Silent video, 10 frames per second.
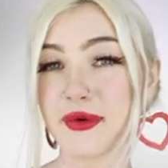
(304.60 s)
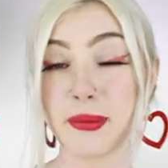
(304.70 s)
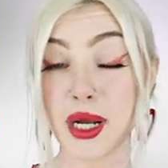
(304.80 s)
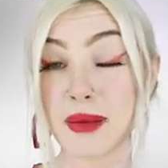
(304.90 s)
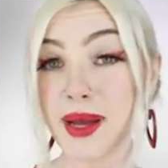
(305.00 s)
of a
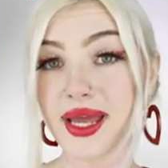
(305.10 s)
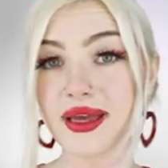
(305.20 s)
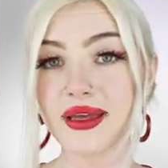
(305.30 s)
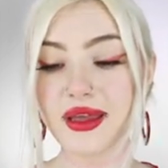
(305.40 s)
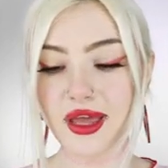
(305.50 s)
bug
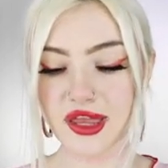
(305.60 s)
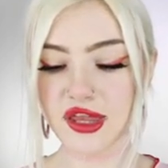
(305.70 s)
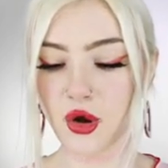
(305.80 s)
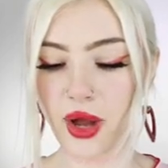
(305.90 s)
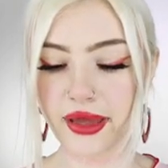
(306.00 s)
bite.
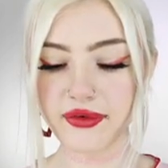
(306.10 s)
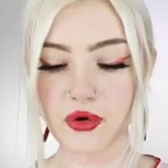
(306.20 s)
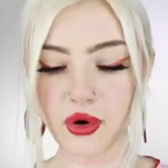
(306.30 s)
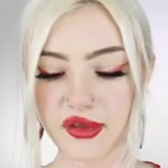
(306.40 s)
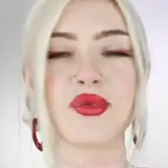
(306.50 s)
So I, of
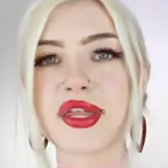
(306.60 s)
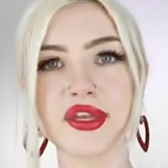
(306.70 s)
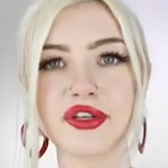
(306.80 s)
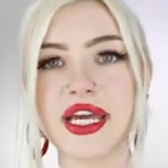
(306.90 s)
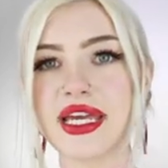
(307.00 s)
course, was
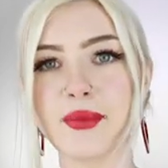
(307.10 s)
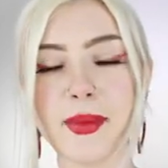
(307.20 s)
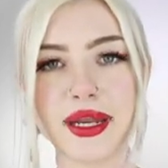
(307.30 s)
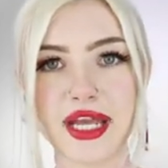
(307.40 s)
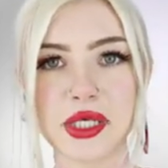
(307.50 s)
still taking my
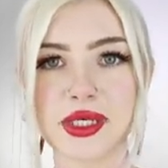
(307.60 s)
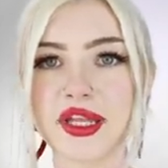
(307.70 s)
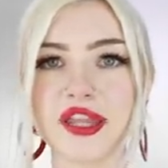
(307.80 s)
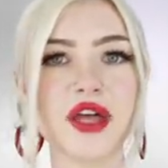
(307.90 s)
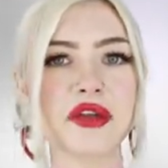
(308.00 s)
medication
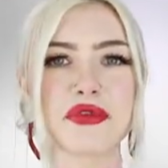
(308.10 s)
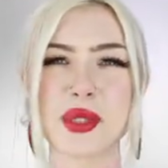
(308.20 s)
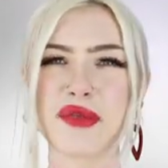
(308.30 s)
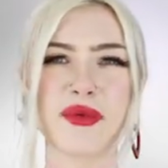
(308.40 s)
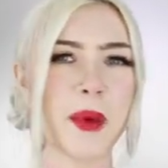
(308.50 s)
because I thought it was
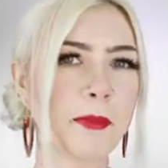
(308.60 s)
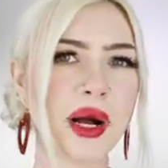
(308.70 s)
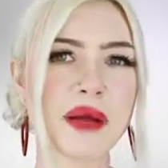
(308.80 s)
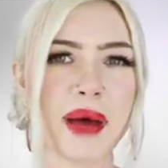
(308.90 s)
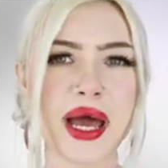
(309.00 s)
just from a
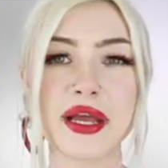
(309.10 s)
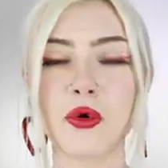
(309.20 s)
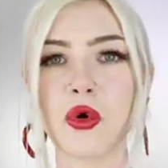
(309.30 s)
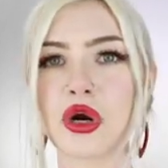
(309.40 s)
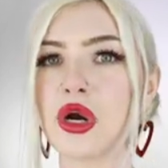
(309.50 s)
bug bite
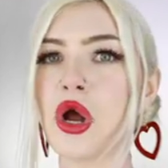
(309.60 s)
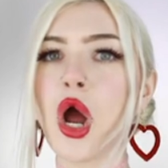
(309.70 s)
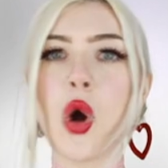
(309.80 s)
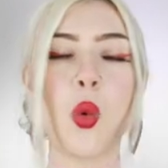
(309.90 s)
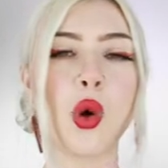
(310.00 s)
or
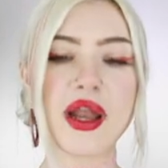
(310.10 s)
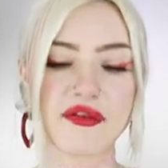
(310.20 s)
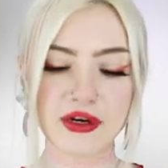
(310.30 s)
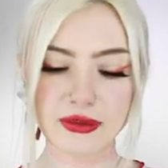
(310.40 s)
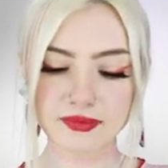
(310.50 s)

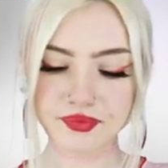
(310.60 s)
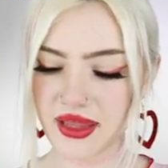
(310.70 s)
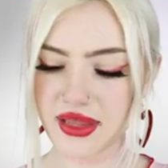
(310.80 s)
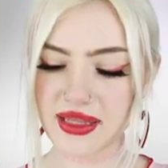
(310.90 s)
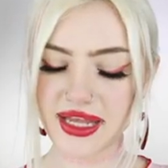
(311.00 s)
whatever.
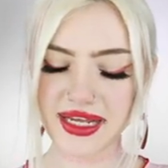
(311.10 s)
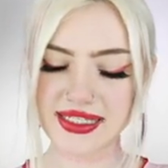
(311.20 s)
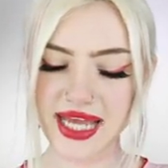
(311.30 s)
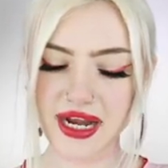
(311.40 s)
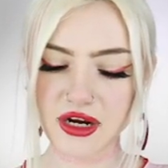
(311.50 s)
Then like a
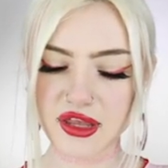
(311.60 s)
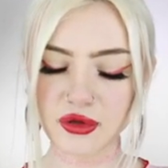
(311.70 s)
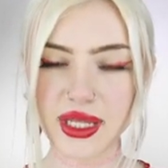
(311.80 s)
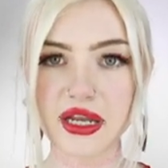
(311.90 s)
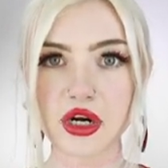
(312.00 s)
day or so
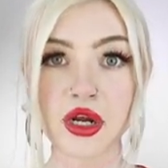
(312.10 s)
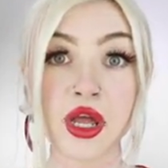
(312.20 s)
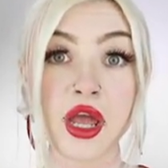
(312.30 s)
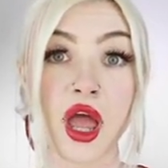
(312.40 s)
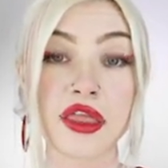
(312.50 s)
later,
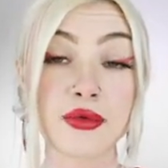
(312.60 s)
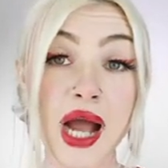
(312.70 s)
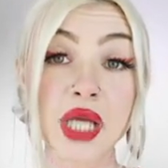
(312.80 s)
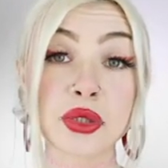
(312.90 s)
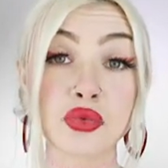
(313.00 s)
the
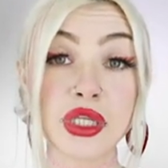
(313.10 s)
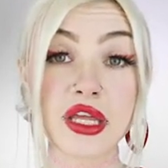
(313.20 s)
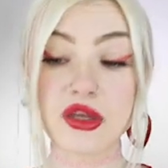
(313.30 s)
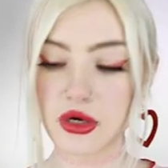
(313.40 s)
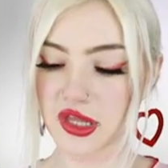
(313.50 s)
rash really
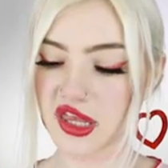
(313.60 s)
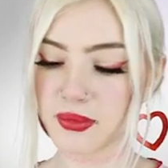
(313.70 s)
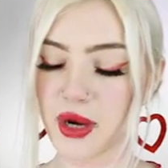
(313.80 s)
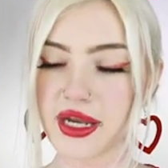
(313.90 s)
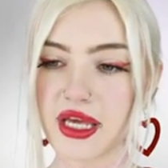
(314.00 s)
started
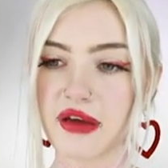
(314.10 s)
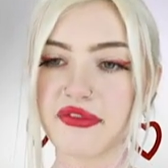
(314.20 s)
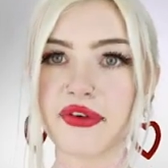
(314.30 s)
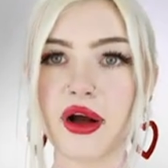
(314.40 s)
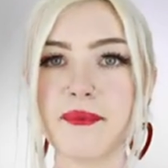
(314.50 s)
spreading
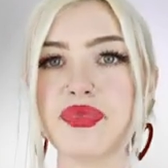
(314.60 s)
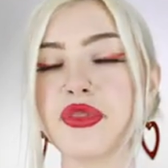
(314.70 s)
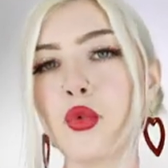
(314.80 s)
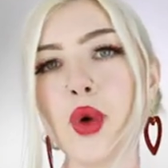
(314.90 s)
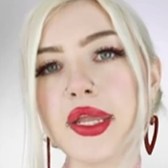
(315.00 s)
from
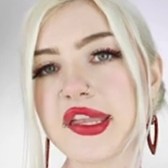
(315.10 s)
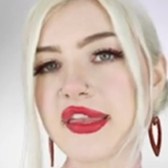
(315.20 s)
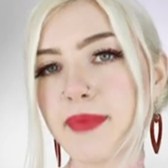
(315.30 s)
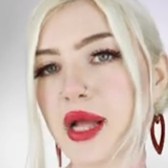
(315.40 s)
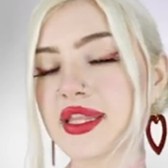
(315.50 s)
the one
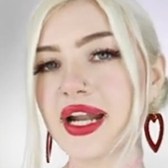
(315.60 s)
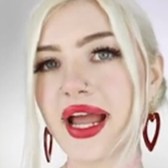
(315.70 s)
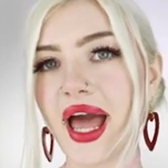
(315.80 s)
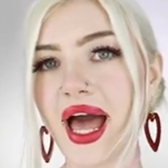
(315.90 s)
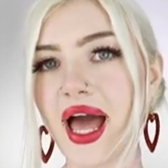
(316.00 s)
spot that I
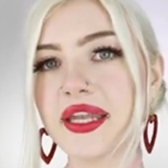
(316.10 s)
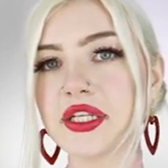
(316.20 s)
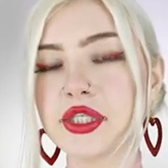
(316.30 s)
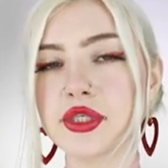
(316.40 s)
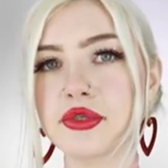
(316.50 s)
had
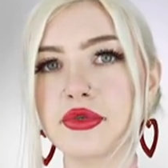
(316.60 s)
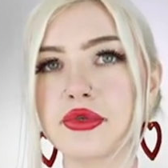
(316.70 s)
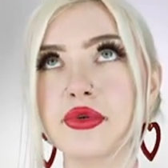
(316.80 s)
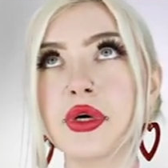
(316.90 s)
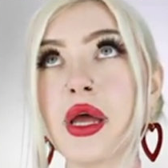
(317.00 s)

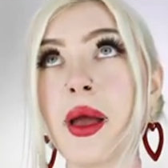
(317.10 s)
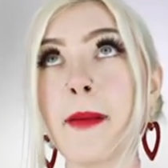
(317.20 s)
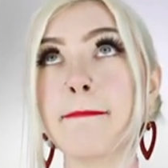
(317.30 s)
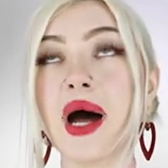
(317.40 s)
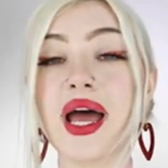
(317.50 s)
to
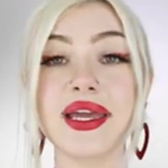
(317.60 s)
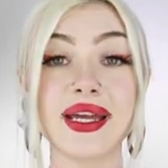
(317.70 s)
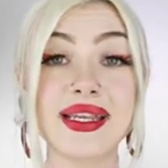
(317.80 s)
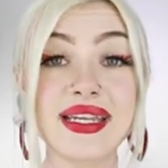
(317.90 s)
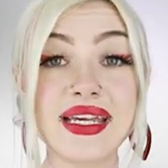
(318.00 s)

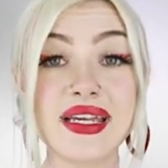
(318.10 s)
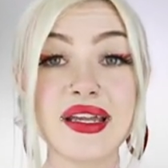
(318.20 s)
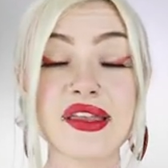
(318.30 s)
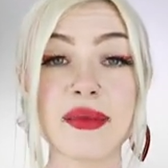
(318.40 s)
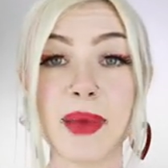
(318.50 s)
my
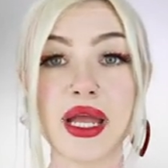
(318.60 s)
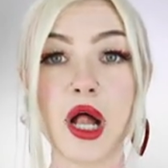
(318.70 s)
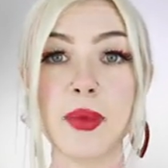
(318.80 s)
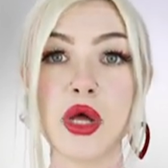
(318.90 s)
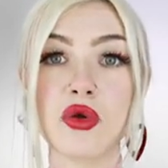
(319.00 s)
knees, my
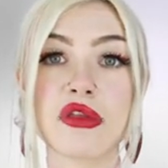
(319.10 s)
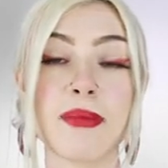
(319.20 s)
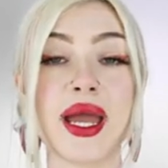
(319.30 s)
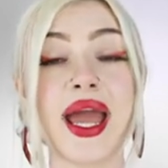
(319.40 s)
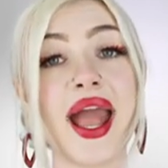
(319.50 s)
elbows,
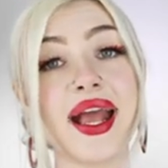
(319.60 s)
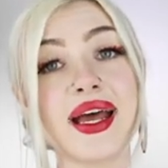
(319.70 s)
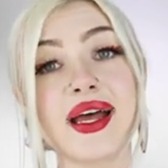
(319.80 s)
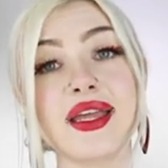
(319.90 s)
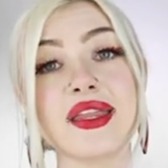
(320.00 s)
my
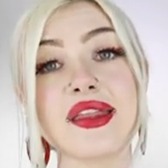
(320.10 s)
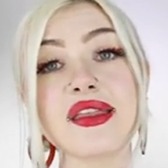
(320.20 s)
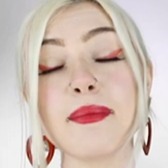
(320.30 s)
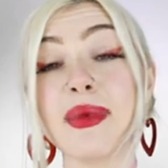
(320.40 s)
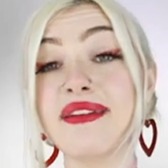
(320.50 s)

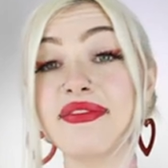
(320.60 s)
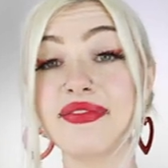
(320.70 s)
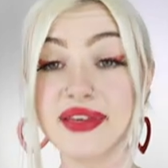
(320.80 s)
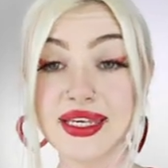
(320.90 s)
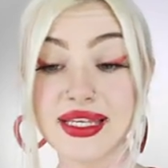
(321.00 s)
hands, my
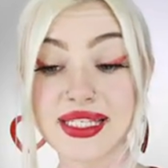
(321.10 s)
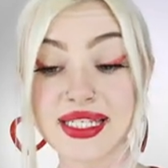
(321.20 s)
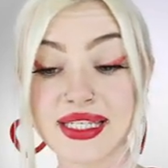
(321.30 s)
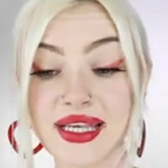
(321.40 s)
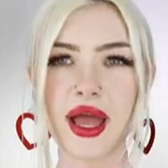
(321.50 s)

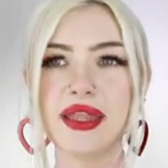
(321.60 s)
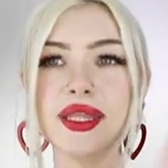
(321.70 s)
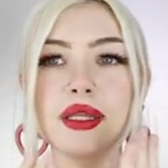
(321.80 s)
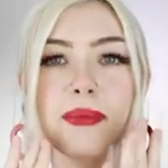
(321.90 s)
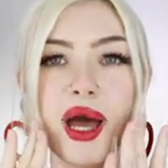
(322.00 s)
feet,
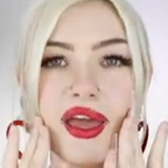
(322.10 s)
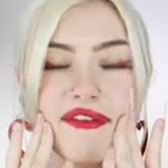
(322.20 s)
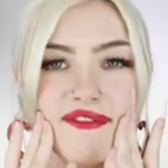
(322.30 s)
and my